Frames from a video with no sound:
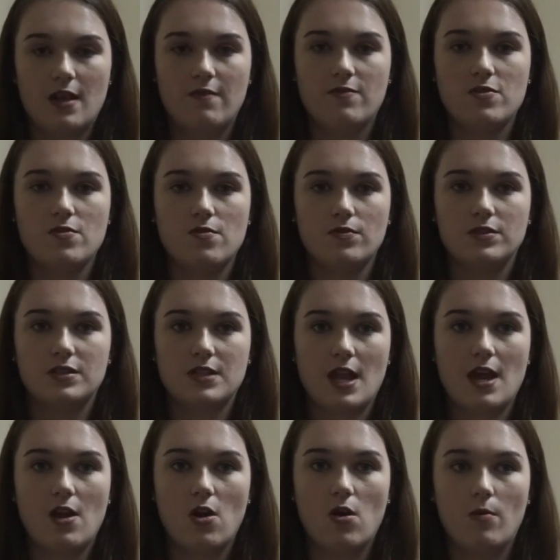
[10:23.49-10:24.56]
if you stay
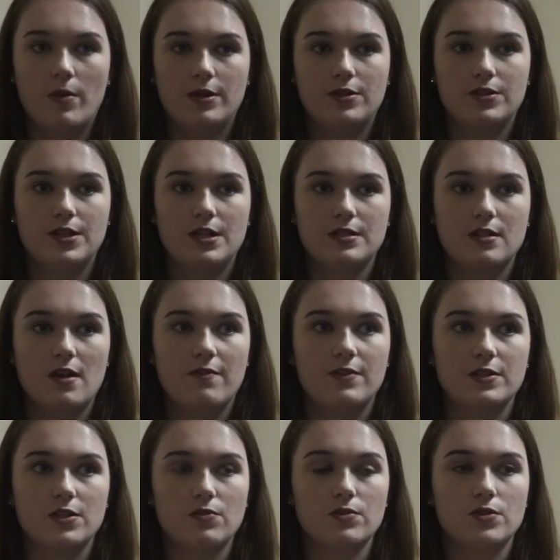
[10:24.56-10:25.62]
at home on your days off
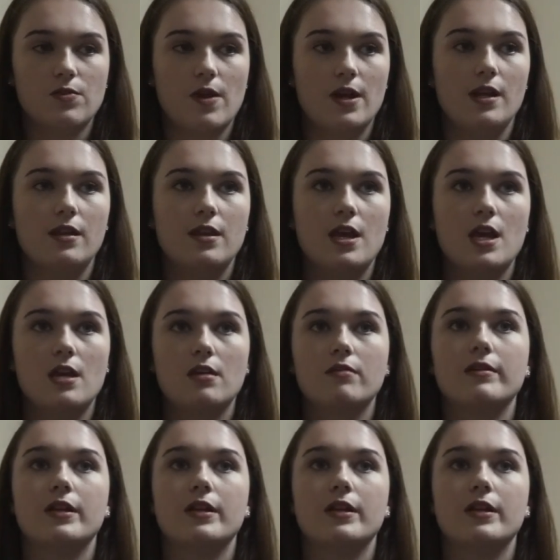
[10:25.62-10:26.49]
and don't do anything,